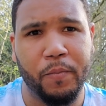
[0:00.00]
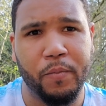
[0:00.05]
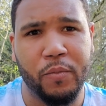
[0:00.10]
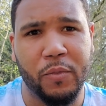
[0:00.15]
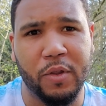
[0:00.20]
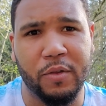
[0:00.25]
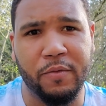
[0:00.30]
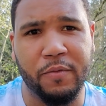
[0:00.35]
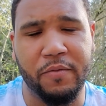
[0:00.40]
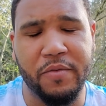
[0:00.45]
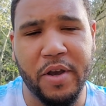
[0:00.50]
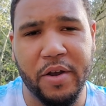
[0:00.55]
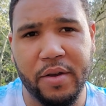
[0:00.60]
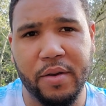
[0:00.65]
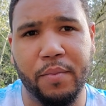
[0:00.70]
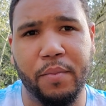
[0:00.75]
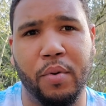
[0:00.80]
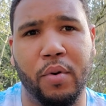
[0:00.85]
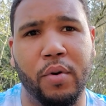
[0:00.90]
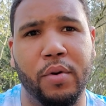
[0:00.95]
It's very
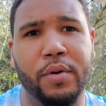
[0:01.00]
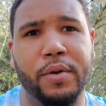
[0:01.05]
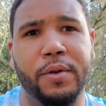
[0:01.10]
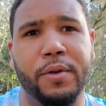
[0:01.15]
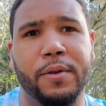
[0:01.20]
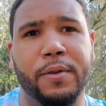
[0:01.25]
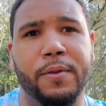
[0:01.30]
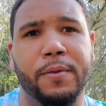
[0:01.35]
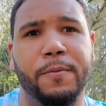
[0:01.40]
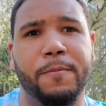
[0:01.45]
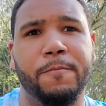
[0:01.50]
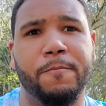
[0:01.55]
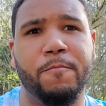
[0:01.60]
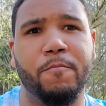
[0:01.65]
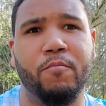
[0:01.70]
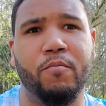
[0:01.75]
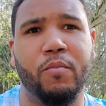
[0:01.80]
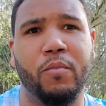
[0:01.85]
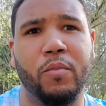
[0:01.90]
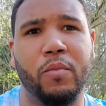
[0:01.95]
important.
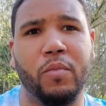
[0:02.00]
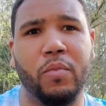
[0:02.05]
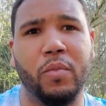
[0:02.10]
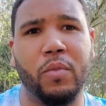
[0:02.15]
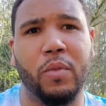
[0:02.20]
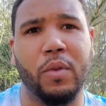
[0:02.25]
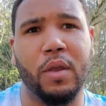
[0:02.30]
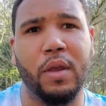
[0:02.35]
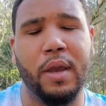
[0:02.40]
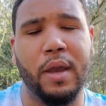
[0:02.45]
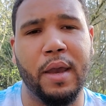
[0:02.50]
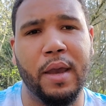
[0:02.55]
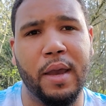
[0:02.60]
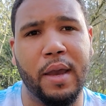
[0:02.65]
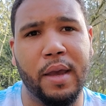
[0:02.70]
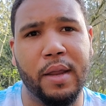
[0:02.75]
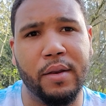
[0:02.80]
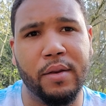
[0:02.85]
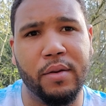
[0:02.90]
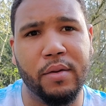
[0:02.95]

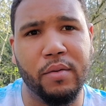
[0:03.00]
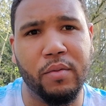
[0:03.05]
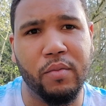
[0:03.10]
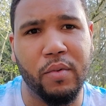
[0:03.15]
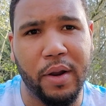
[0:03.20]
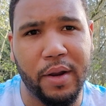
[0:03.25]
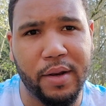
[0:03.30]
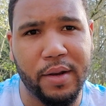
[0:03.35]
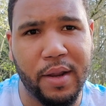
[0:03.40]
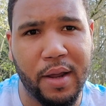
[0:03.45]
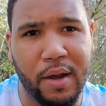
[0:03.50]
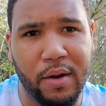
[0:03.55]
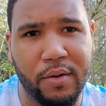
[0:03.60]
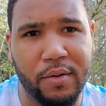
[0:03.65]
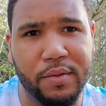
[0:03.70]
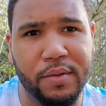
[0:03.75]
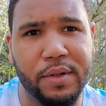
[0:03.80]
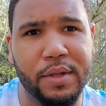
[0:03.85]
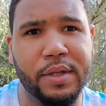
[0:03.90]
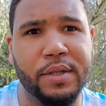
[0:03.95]
And right
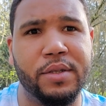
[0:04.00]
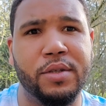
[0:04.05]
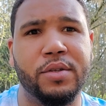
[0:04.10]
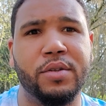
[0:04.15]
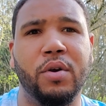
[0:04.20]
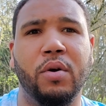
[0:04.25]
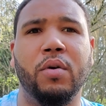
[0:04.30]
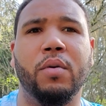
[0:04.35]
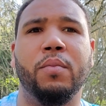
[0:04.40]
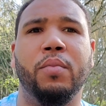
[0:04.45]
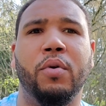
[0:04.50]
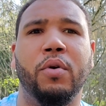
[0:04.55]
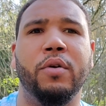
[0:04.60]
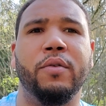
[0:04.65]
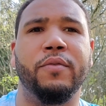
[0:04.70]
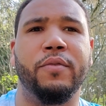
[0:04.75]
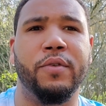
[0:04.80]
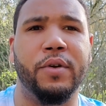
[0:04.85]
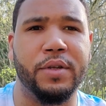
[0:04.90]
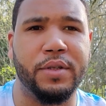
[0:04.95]
now, it's so
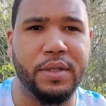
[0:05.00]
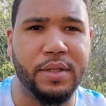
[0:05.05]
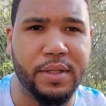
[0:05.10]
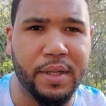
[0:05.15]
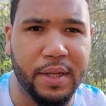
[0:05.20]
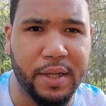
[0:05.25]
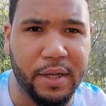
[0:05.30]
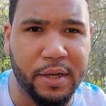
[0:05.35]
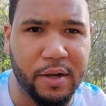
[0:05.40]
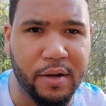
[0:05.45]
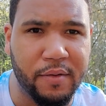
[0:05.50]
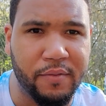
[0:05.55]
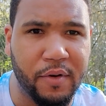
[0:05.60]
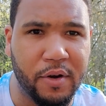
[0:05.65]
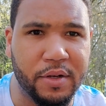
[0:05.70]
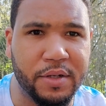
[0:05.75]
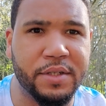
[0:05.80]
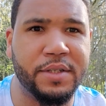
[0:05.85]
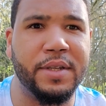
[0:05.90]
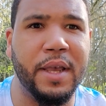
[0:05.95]
important for us to take care of
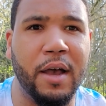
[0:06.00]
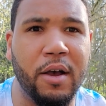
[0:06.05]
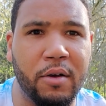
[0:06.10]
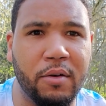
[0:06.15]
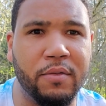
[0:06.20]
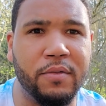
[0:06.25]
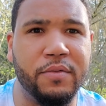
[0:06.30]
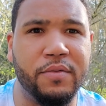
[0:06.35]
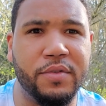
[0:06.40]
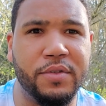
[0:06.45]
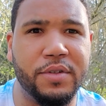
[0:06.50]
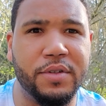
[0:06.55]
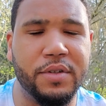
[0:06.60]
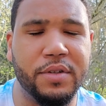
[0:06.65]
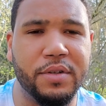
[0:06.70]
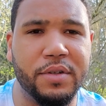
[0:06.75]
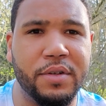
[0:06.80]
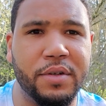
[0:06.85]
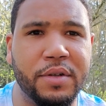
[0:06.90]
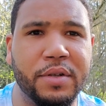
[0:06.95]
ourselves
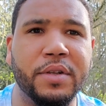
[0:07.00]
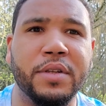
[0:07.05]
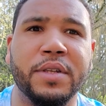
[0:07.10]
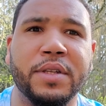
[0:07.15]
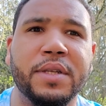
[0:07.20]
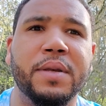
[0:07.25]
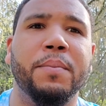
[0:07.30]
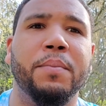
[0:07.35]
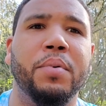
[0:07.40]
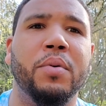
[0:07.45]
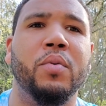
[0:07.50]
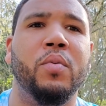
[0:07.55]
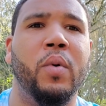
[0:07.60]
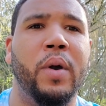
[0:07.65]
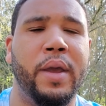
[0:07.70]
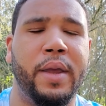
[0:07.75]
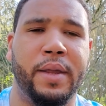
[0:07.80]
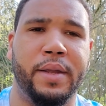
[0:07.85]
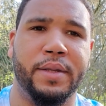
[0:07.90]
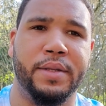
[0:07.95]
in simple
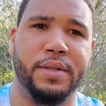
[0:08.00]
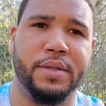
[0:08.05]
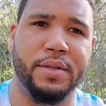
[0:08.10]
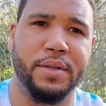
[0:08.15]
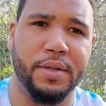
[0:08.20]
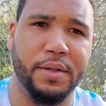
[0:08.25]
ways.